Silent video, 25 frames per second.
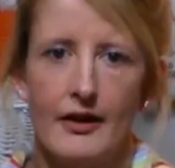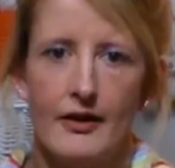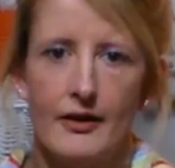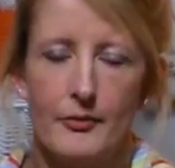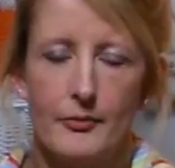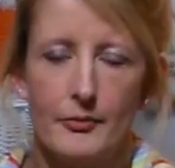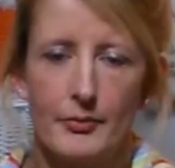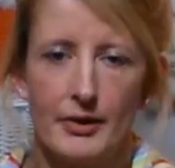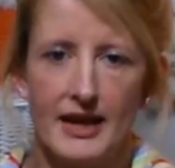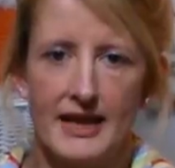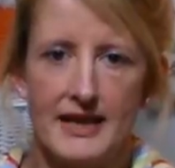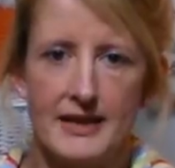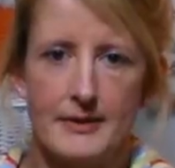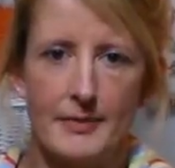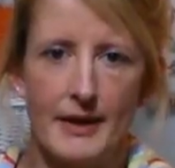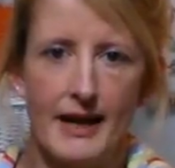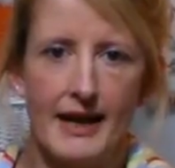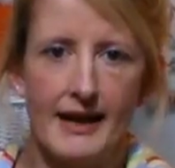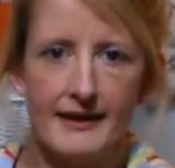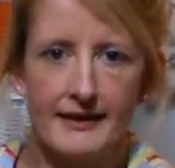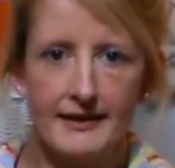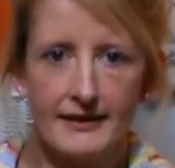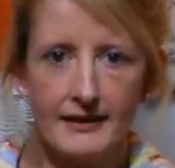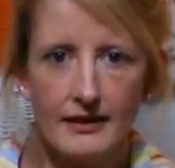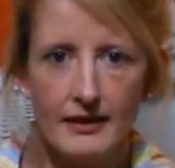on
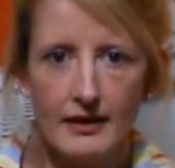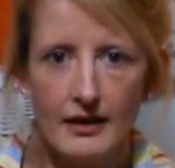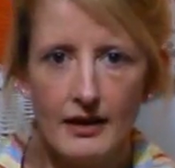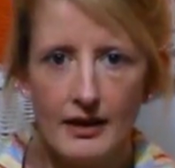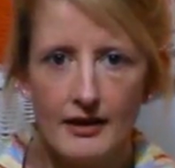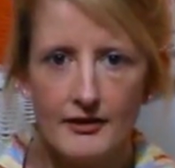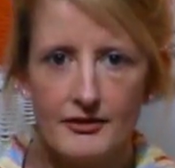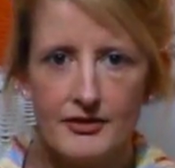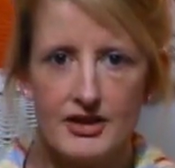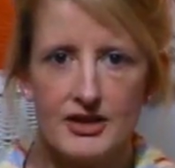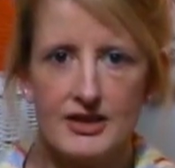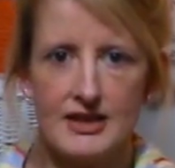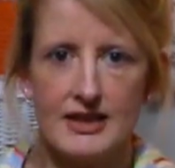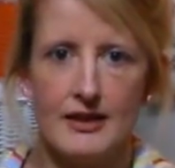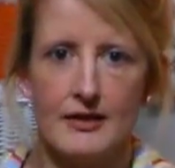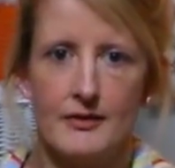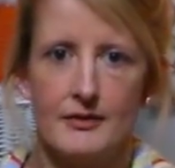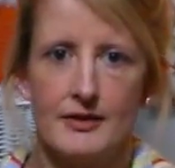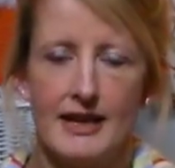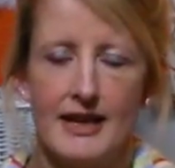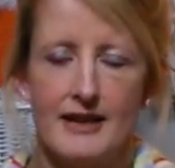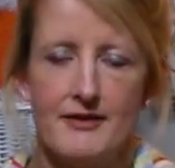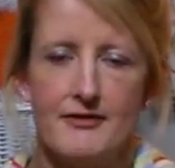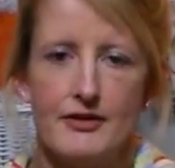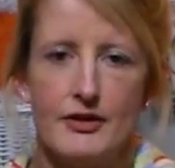playback. Obviously I
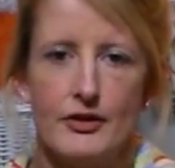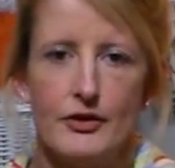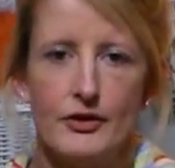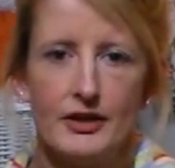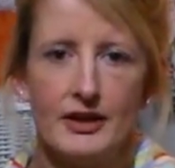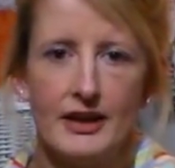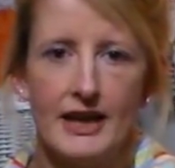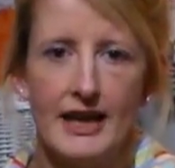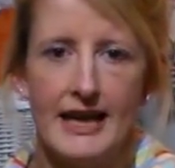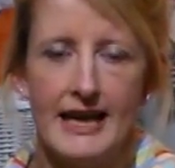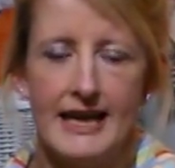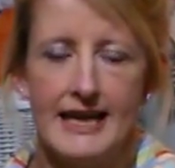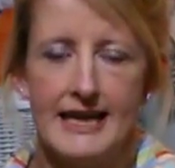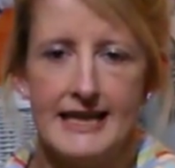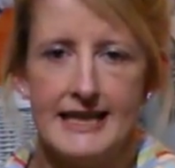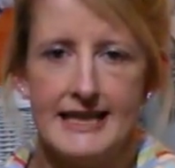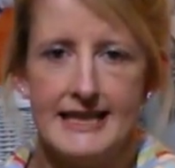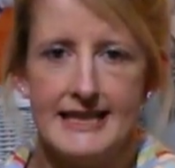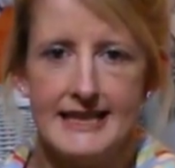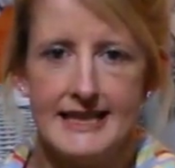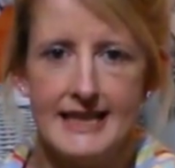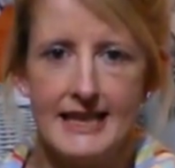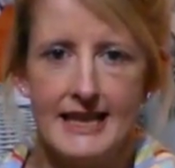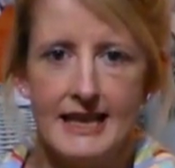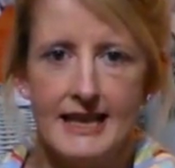will have a look
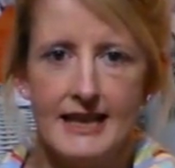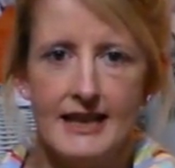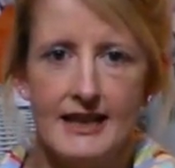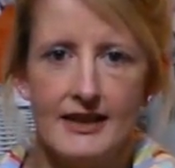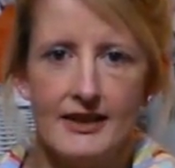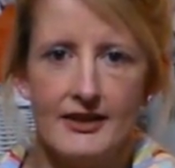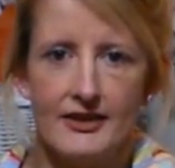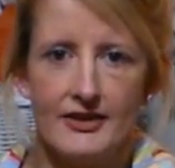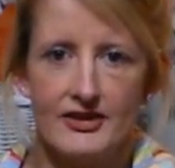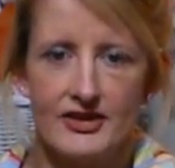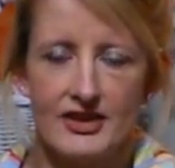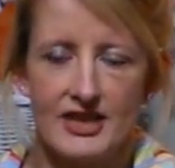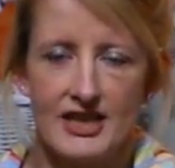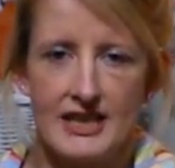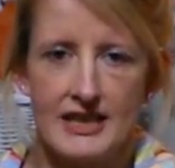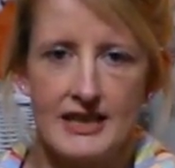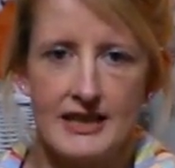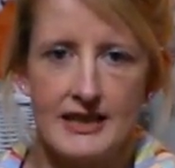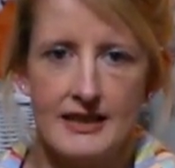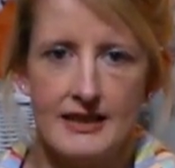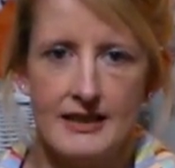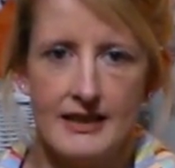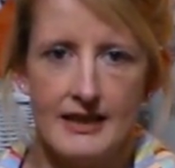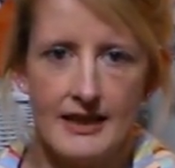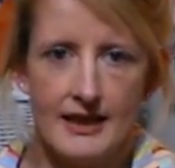and
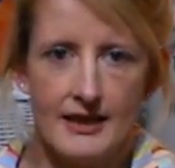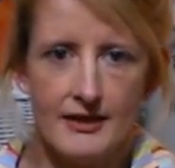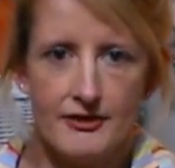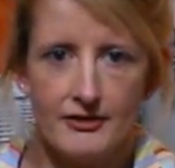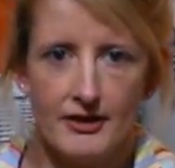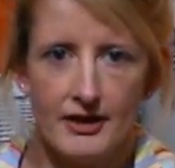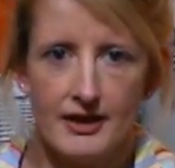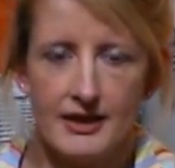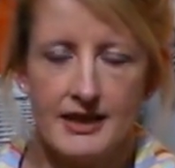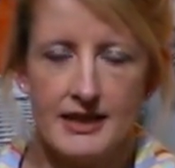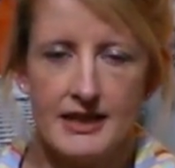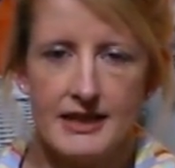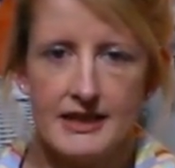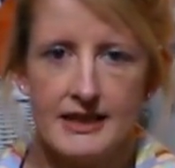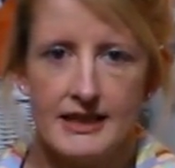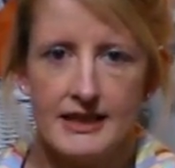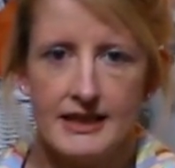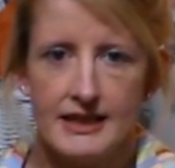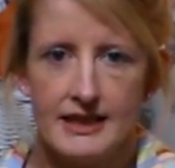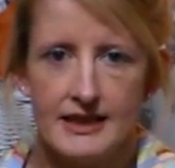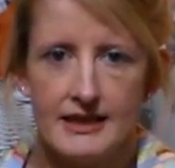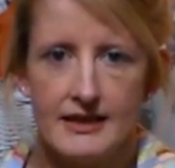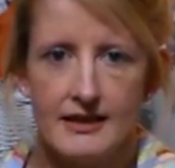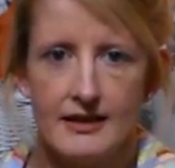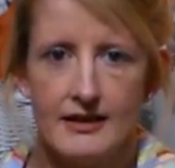see if I need
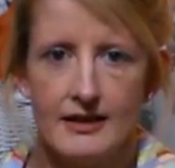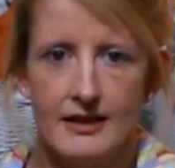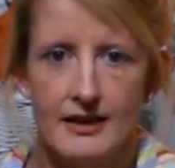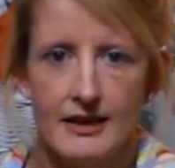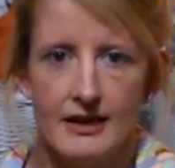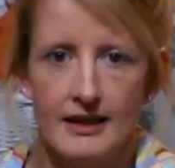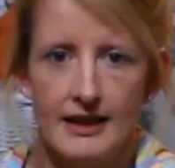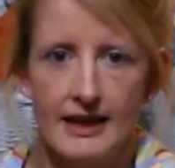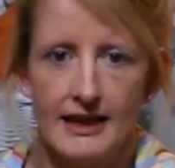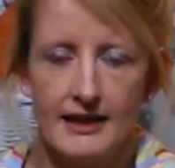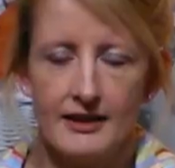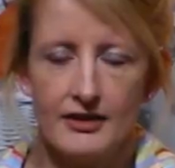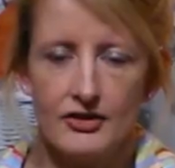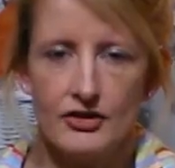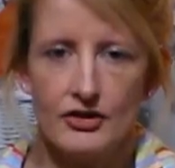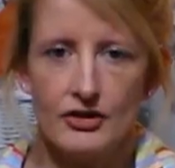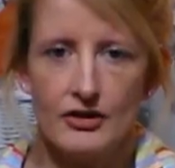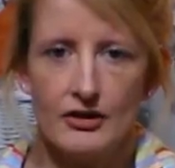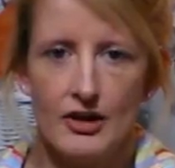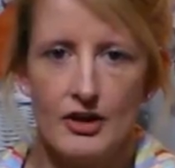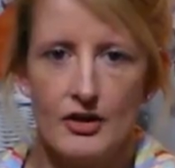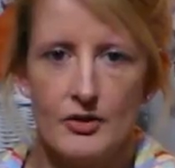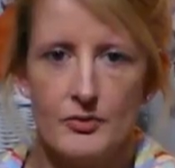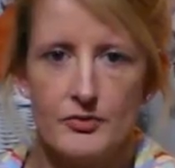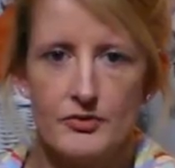any extra
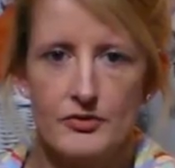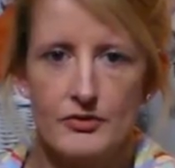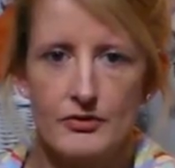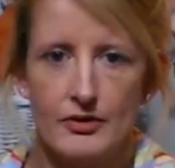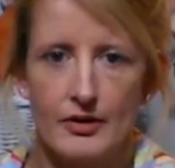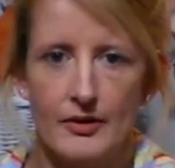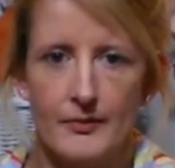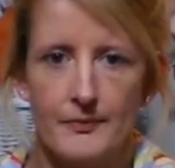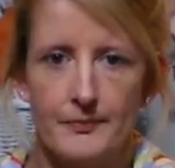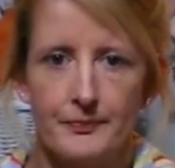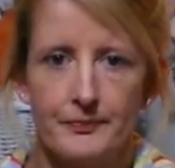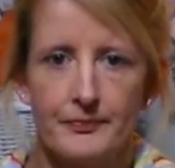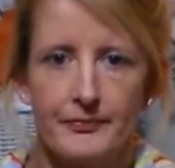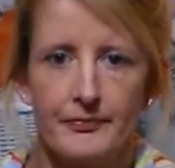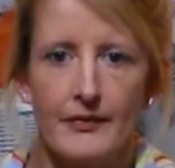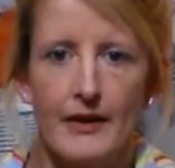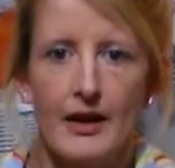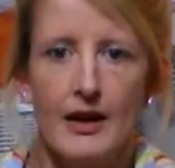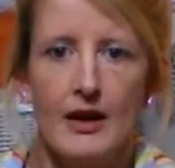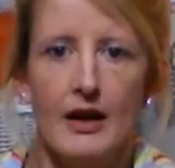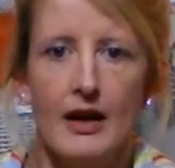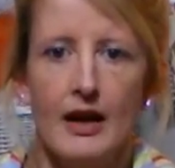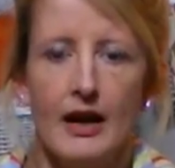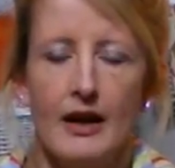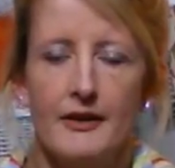globes or not.
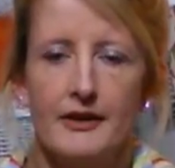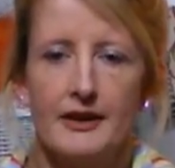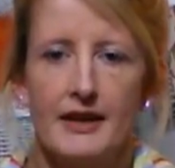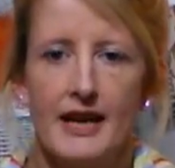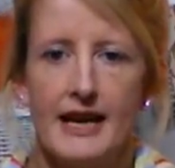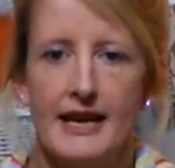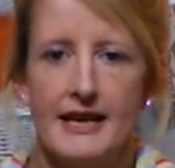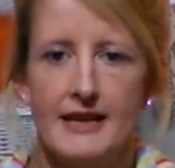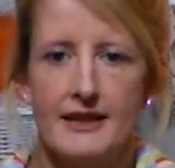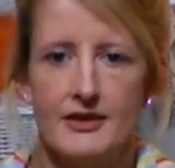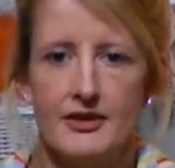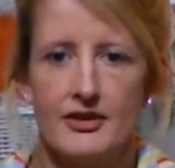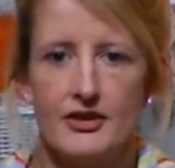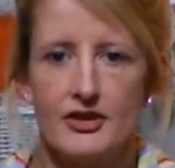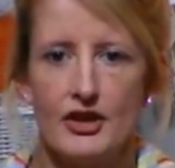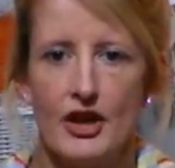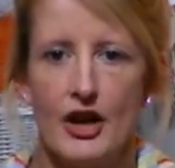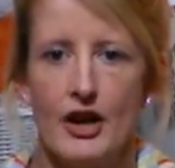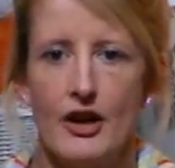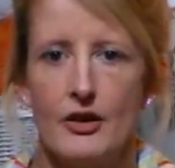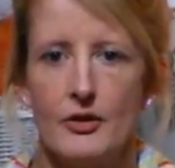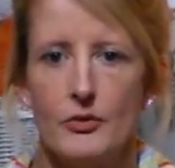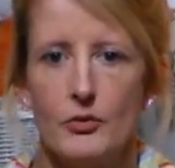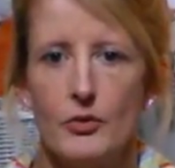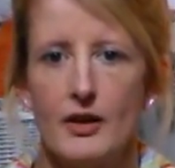Okay,
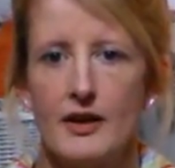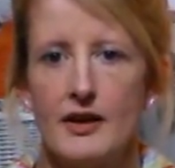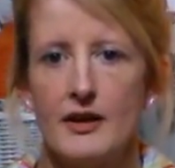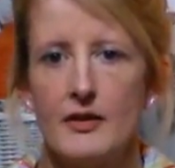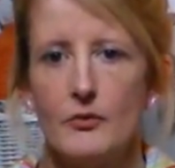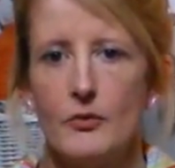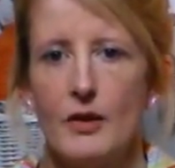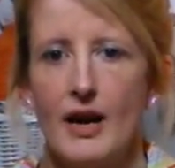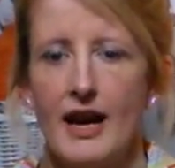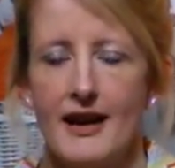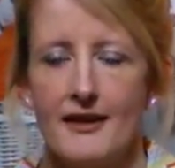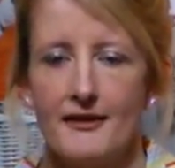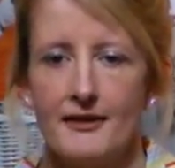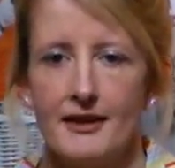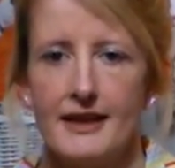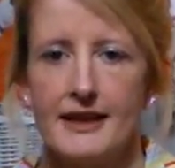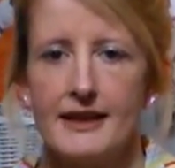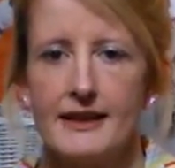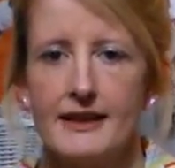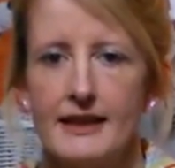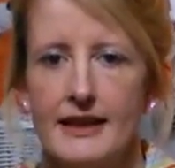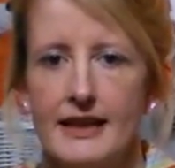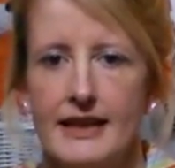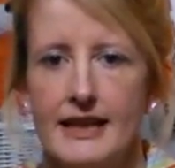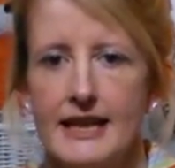so what I'm
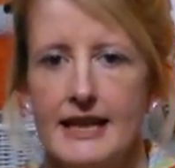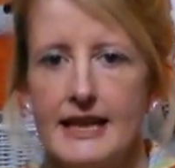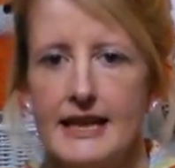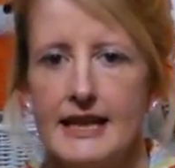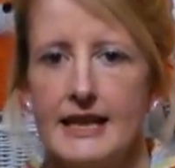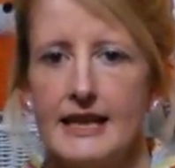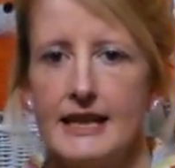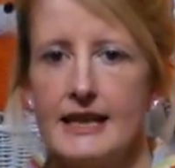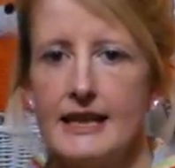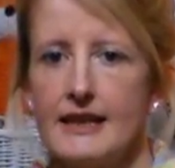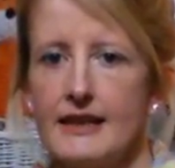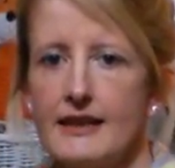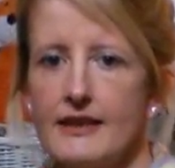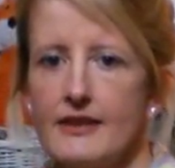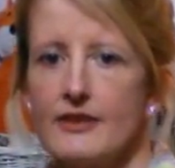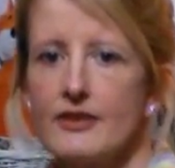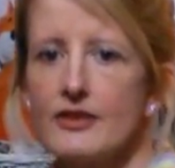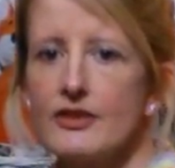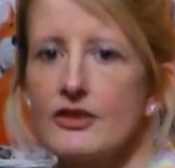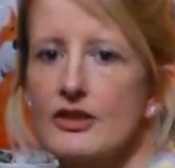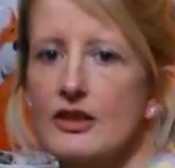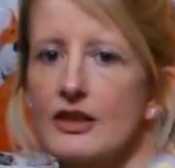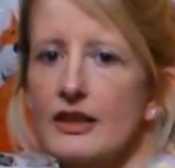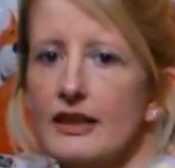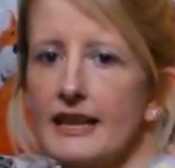wearing
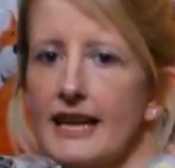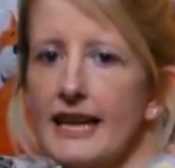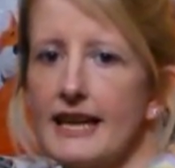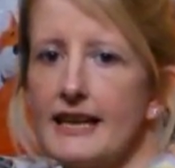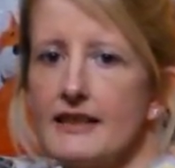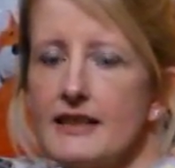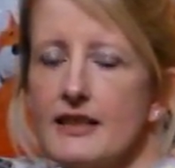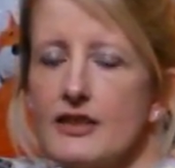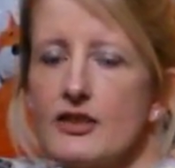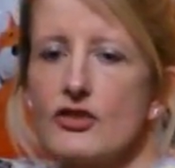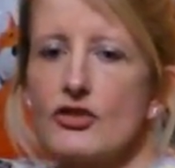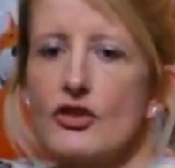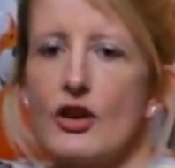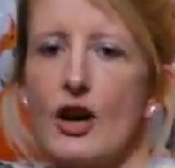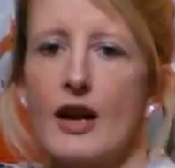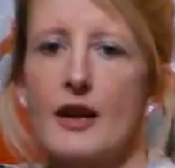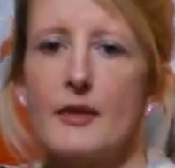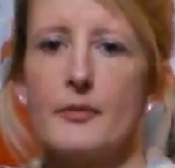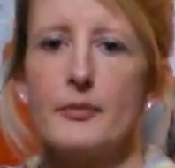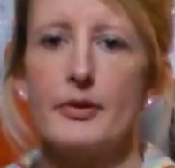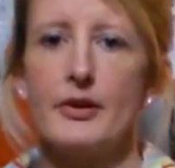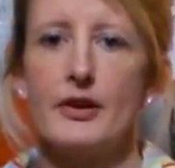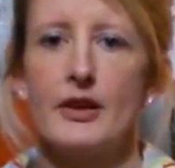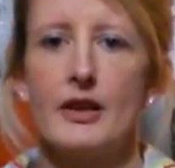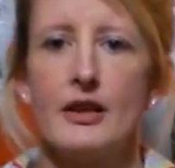is candy
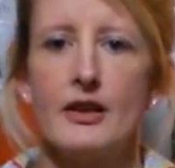stripe